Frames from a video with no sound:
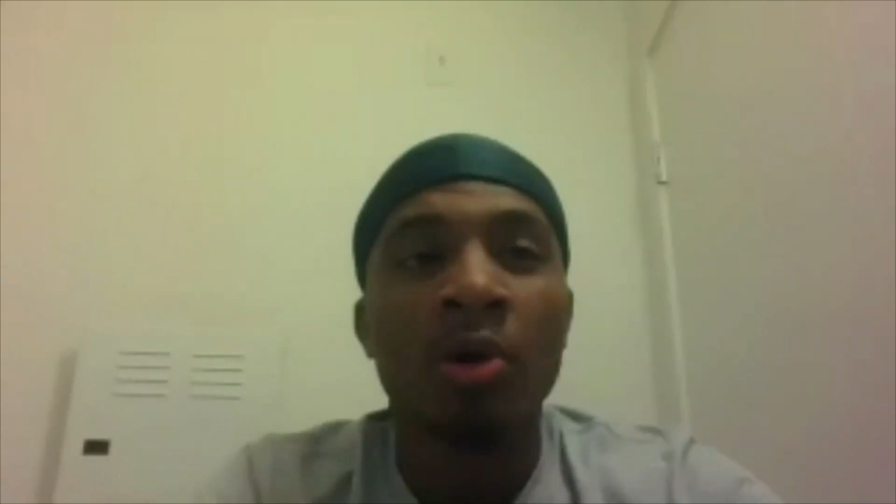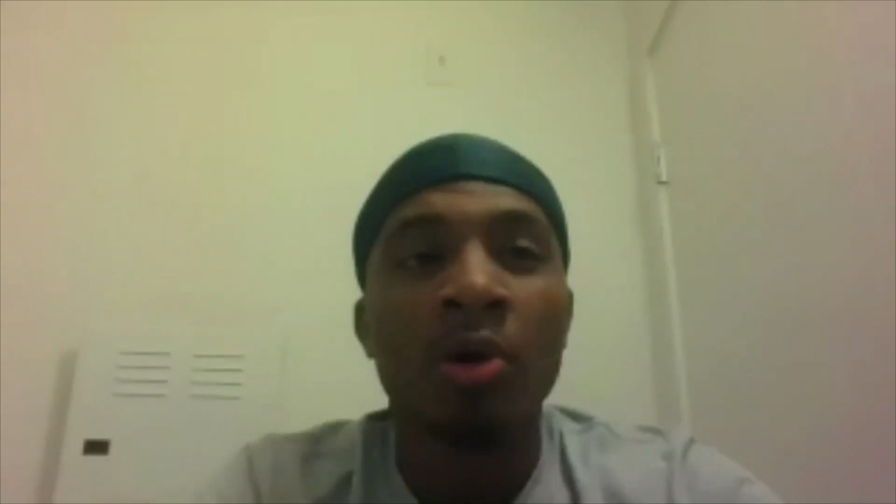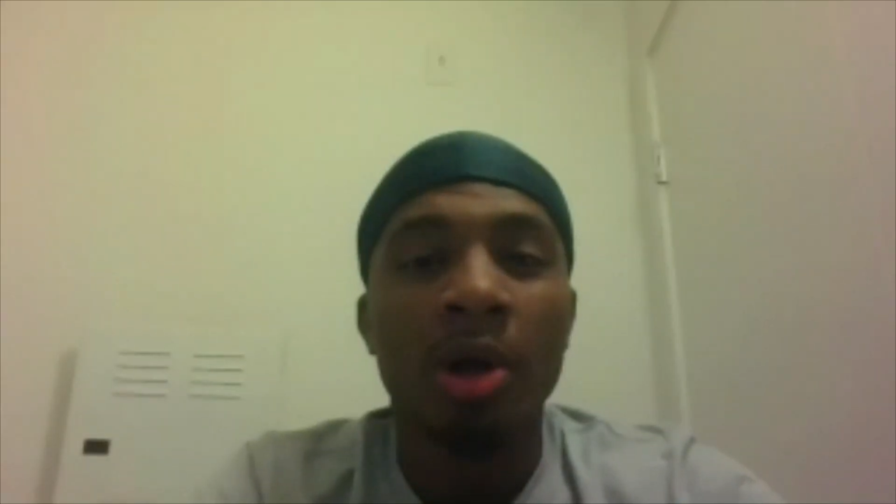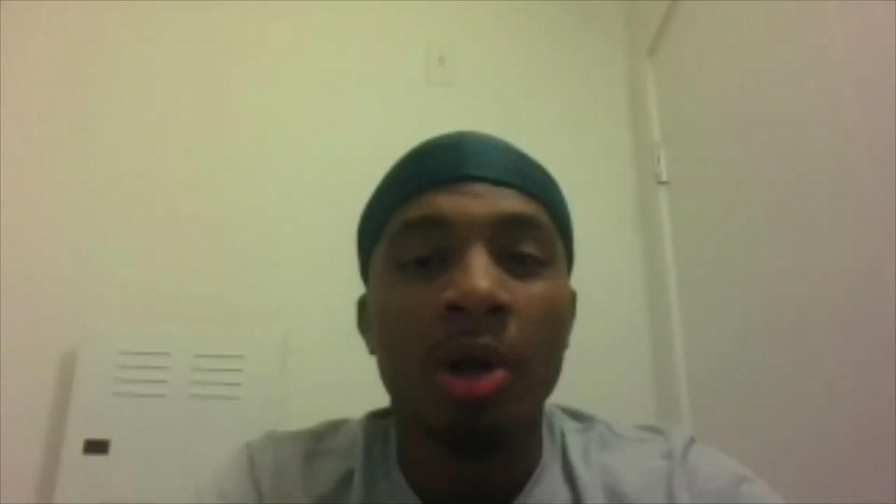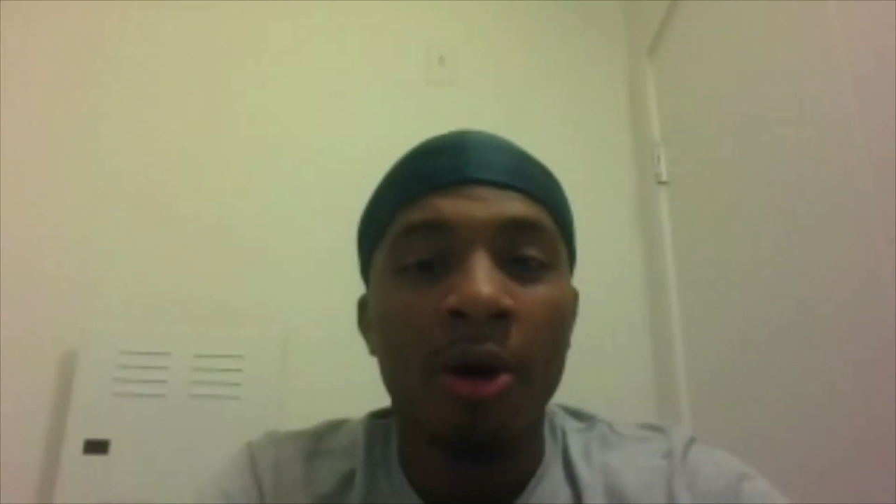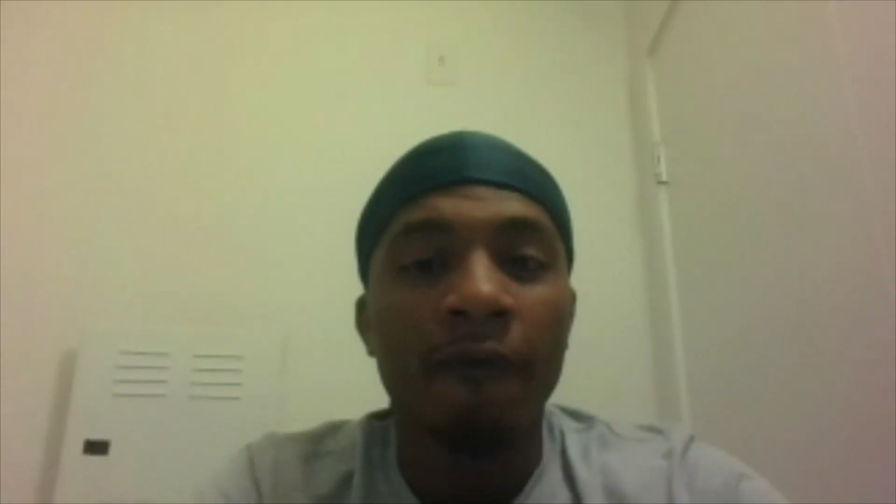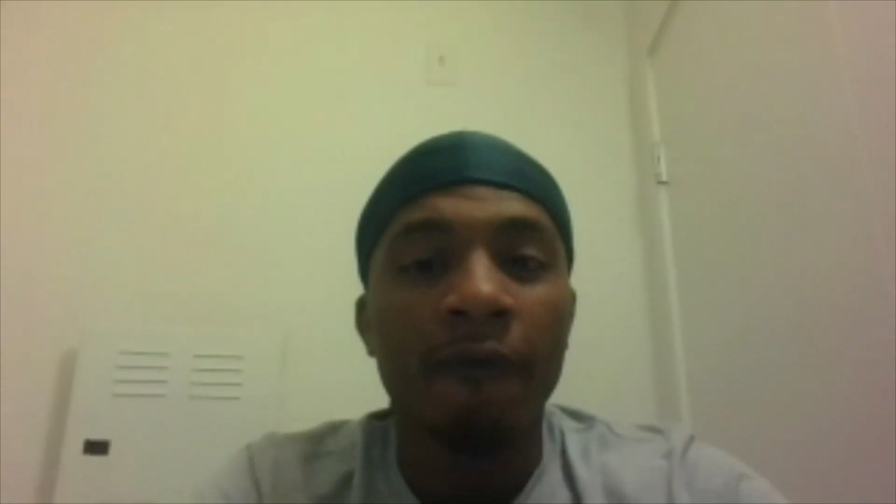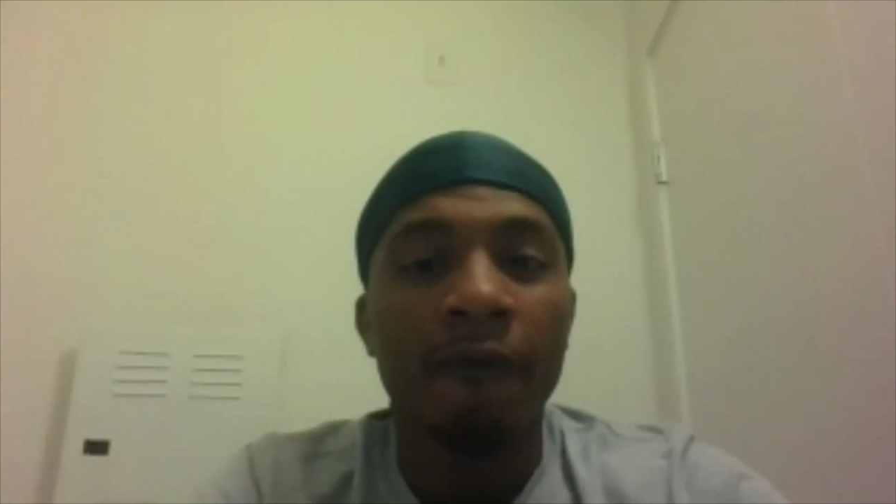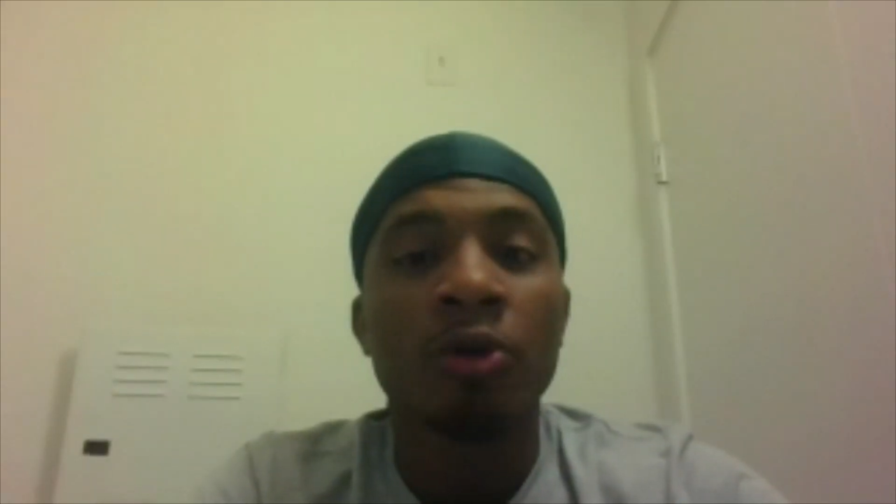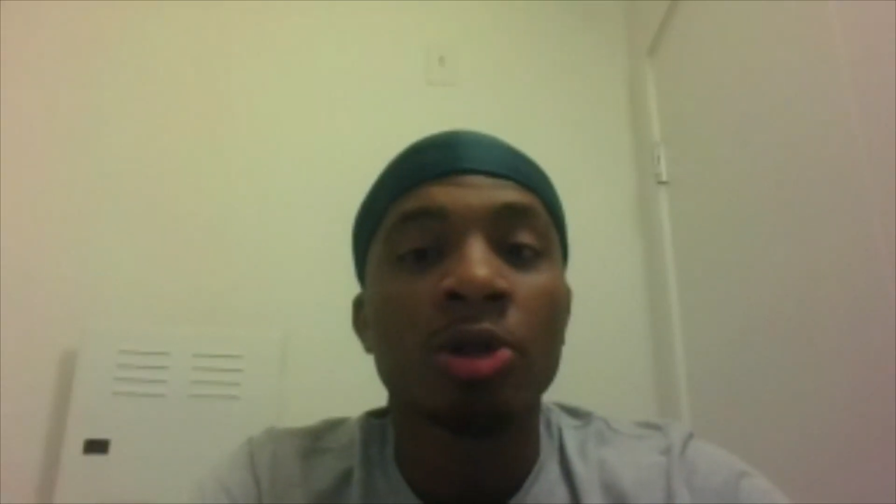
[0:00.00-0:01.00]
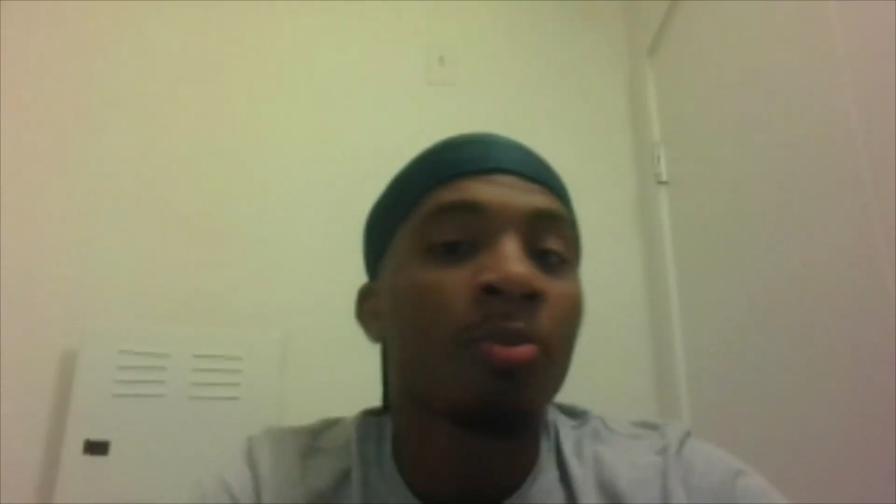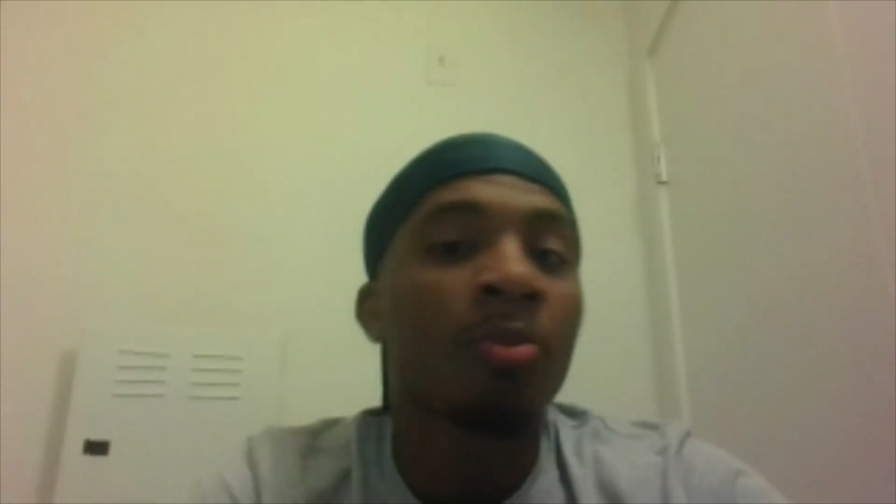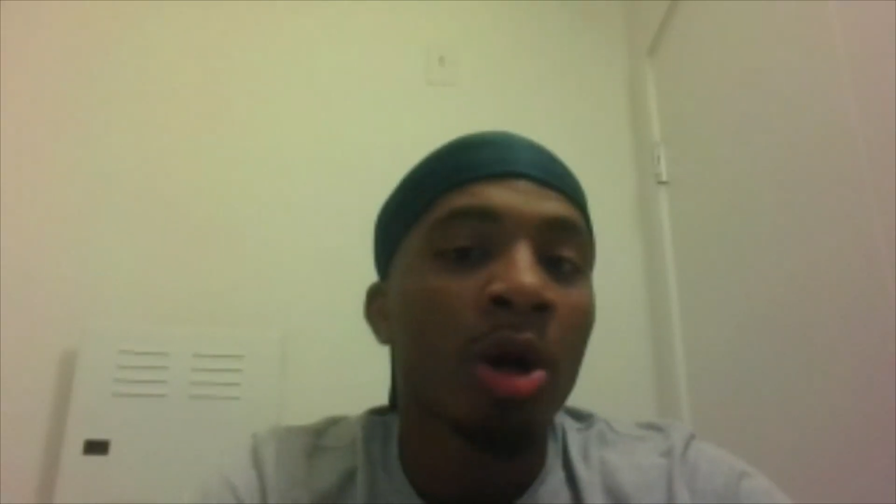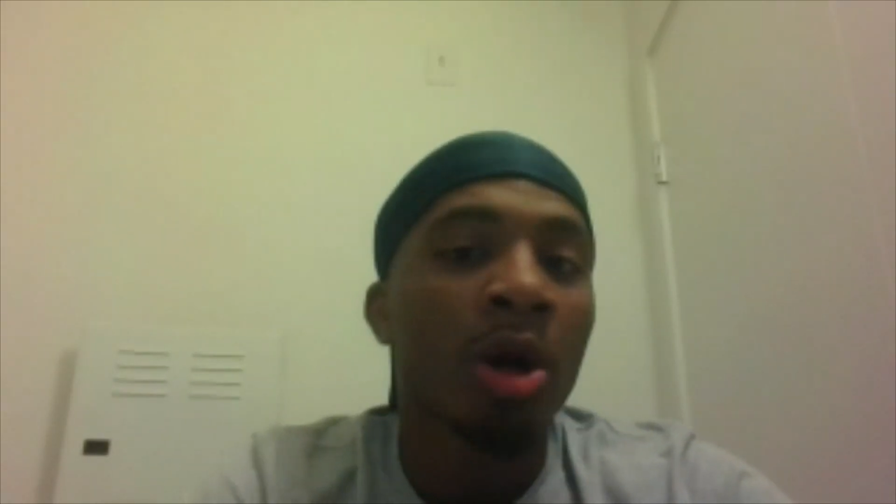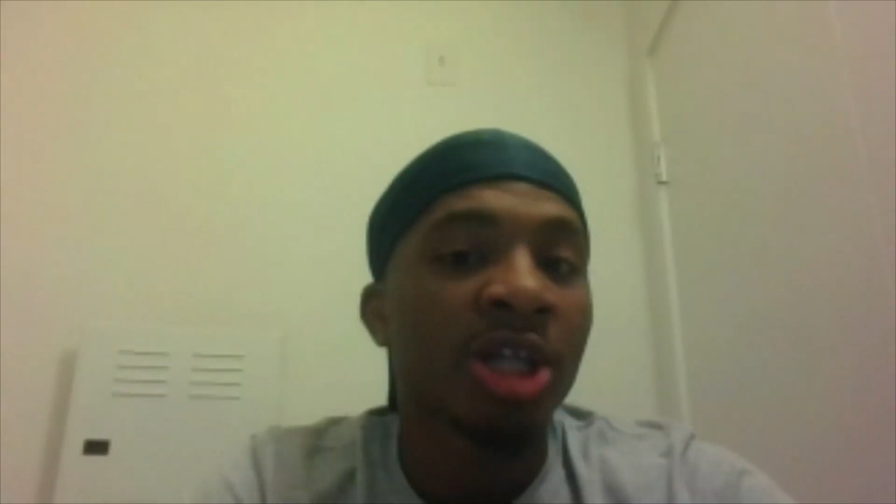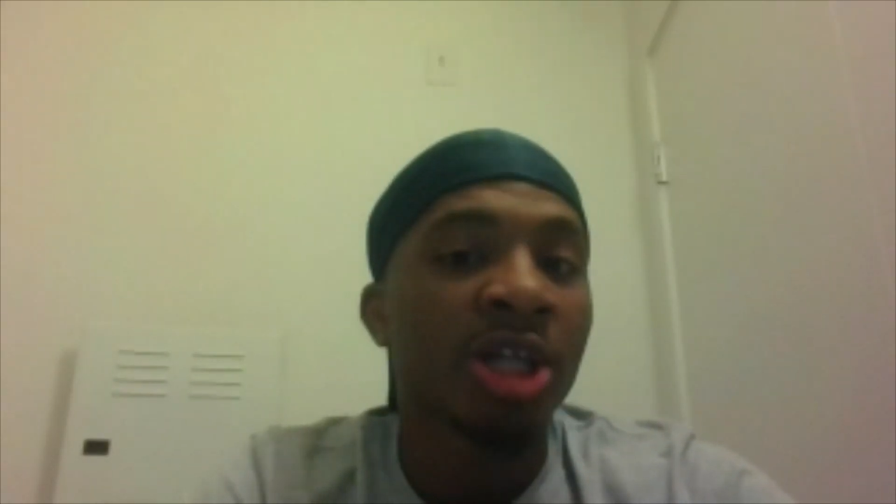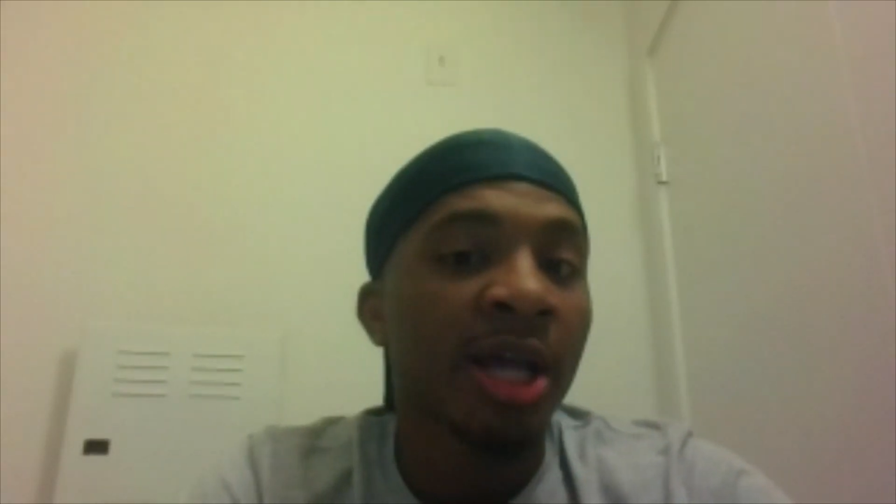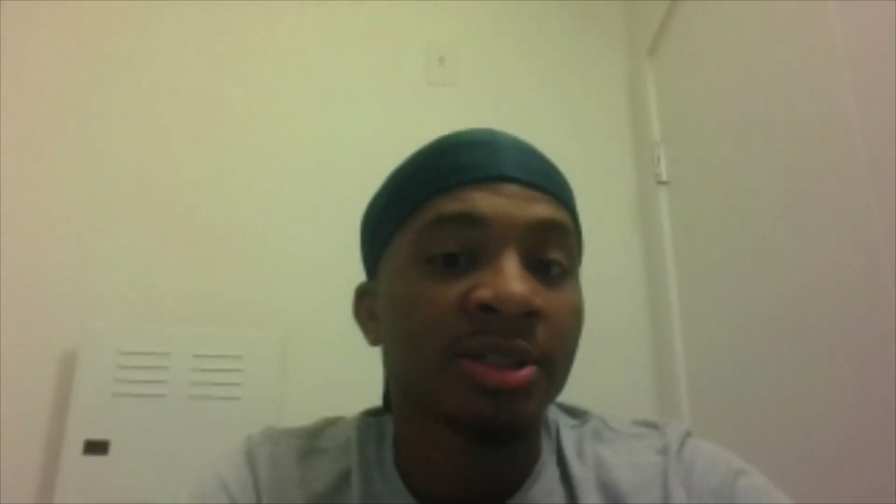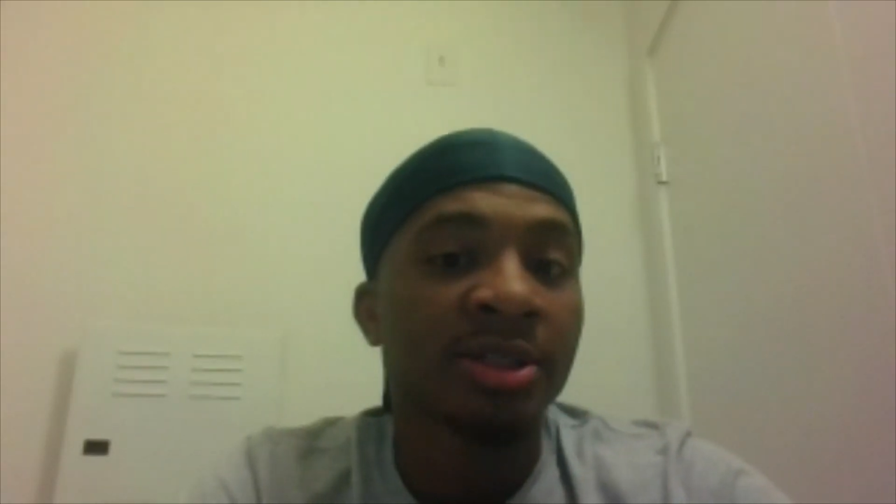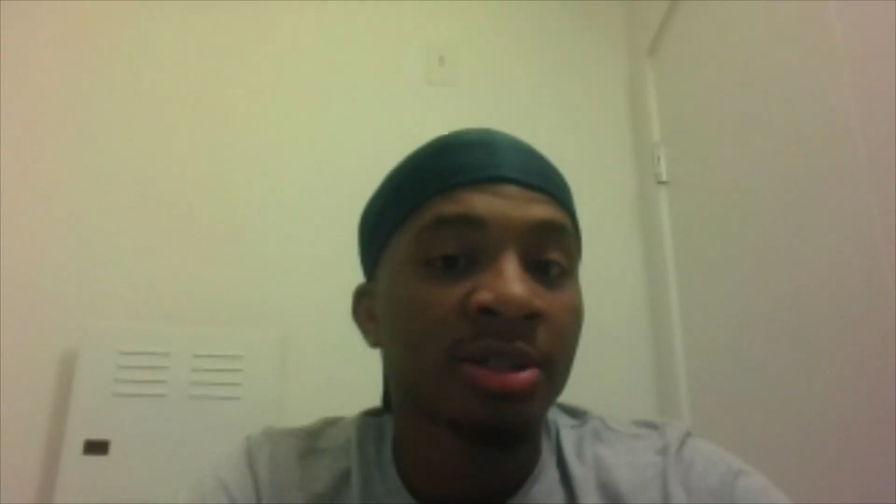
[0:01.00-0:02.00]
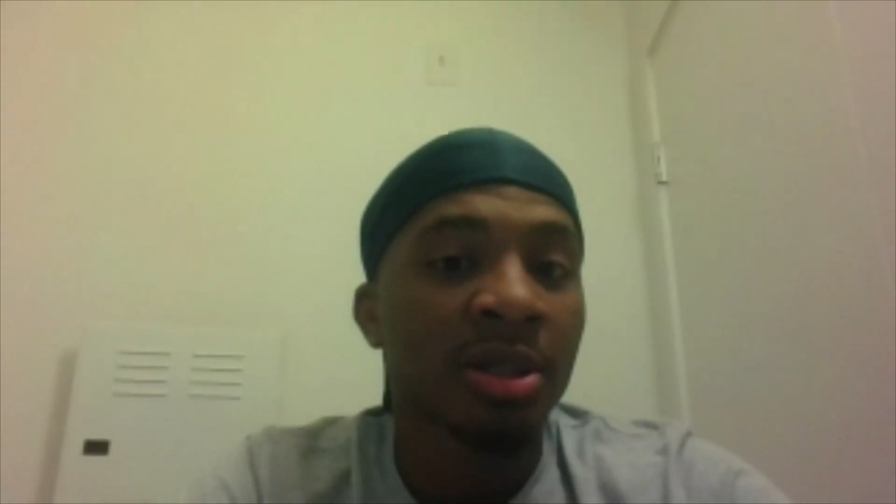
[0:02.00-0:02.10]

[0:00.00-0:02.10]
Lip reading: up for Lamar Jackson,